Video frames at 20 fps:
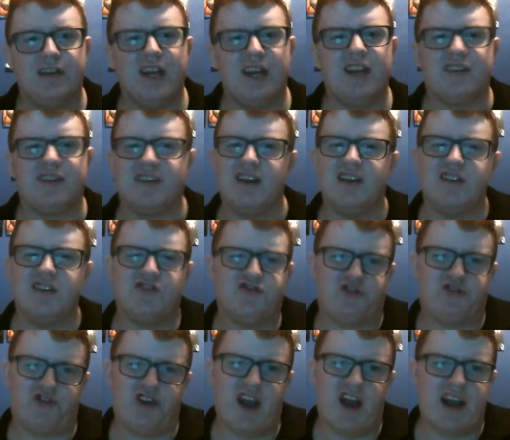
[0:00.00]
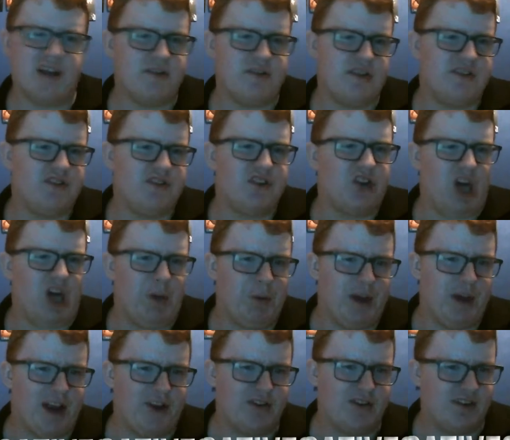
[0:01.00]
This does drag just in a
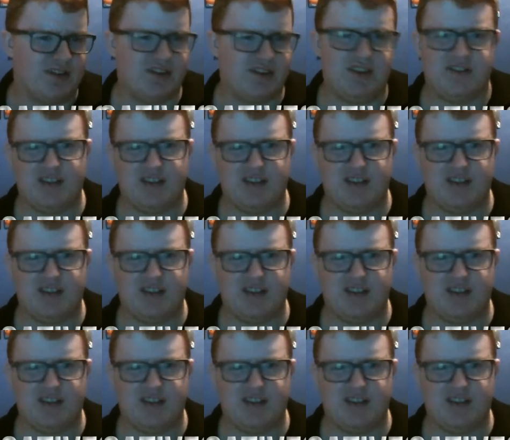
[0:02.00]
couple areas,